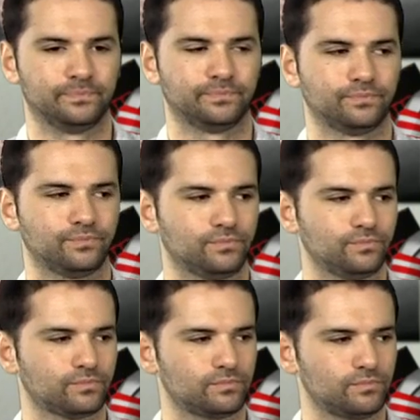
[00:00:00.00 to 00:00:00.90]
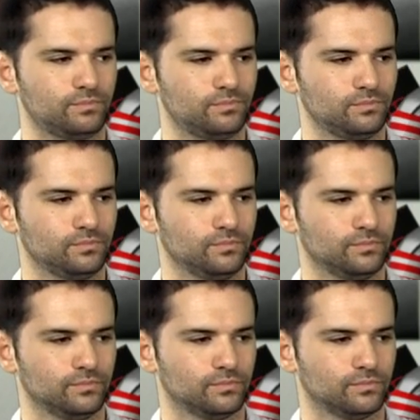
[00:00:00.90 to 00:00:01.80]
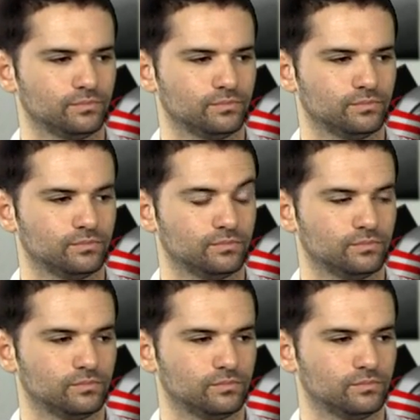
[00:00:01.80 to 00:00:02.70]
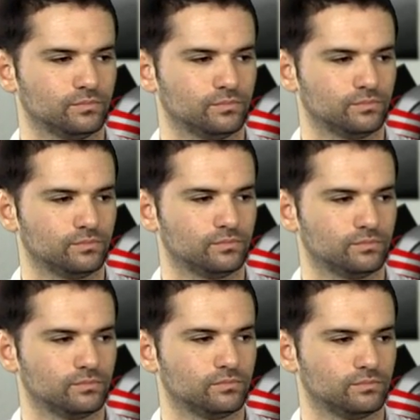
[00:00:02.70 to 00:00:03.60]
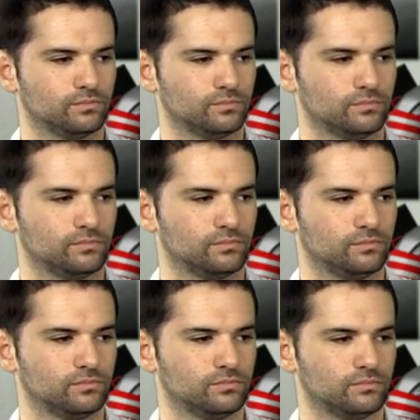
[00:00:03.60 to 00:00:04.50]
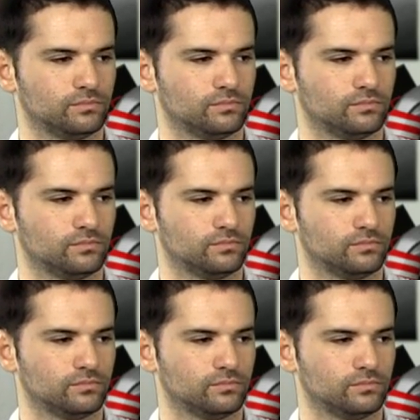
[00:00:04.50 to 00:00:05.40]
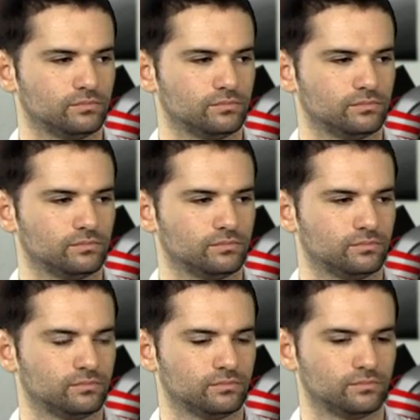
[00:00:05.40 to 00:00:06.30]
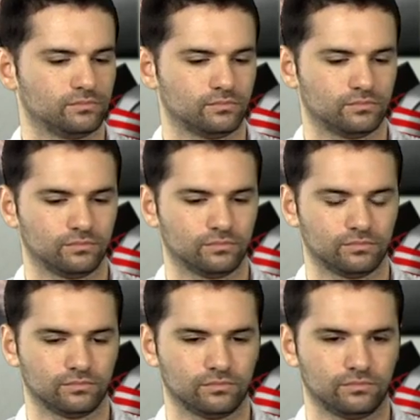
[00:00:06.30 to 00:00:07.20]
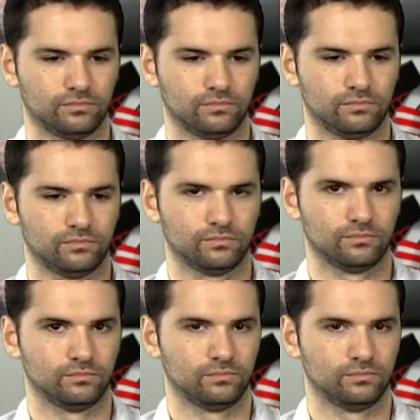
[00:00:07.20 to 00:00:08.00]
(silent)